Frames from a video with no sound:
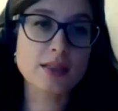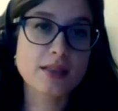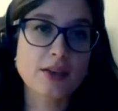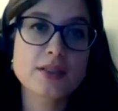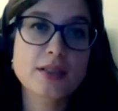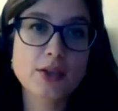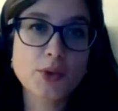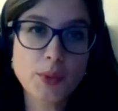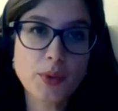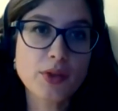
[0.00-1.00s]
definitely
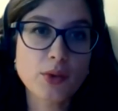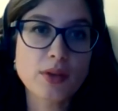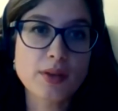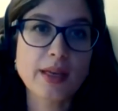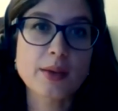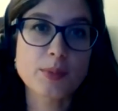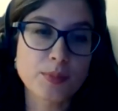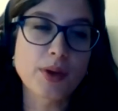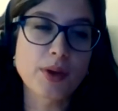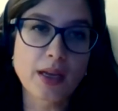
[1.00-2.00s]
agree with you that
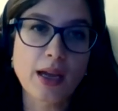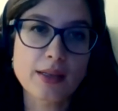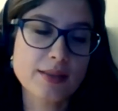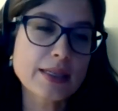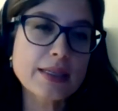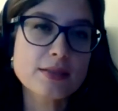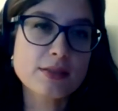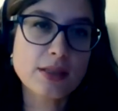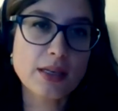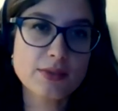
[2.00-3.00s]
at
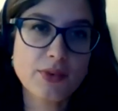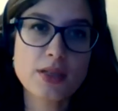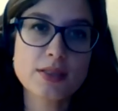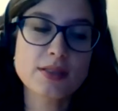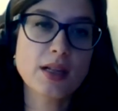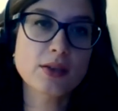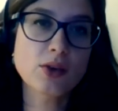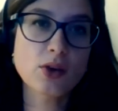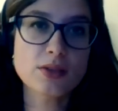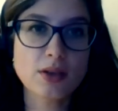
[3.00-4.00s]
least as far as Italian
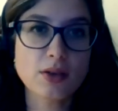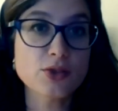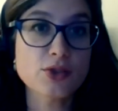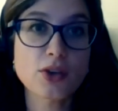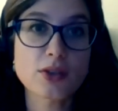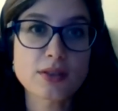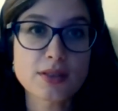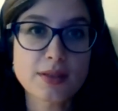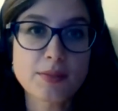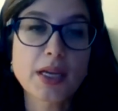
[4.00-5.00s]
courts are concerned,
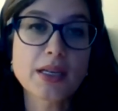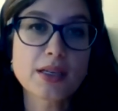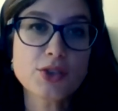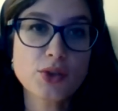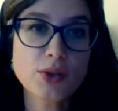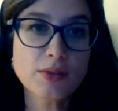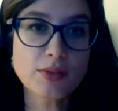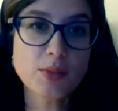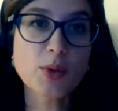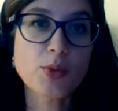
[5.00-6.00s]
is the main issue,
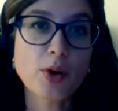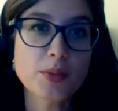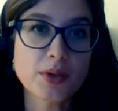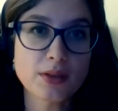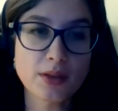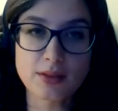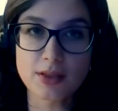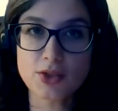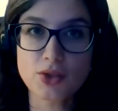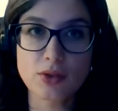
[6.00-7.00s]
even more prominent than
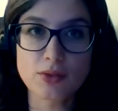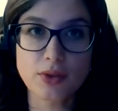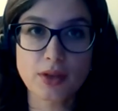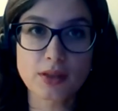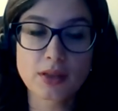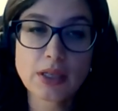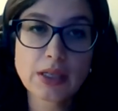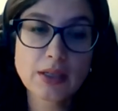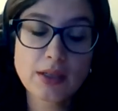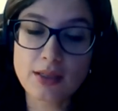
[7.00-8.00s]
the issue
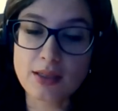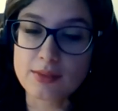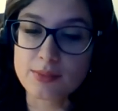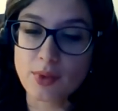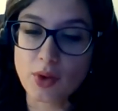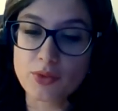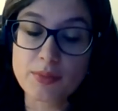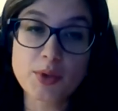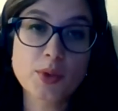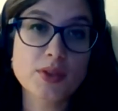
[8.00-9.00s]
of
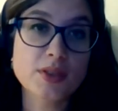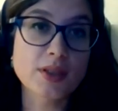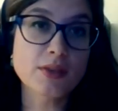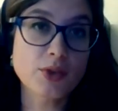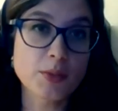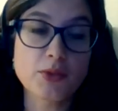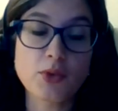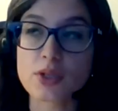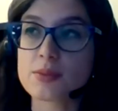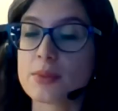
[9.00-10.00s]
immunity from
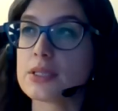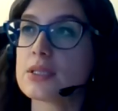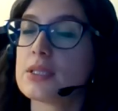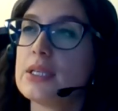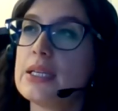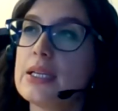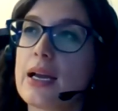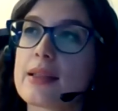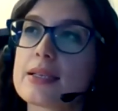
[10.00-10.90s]
enforcement. I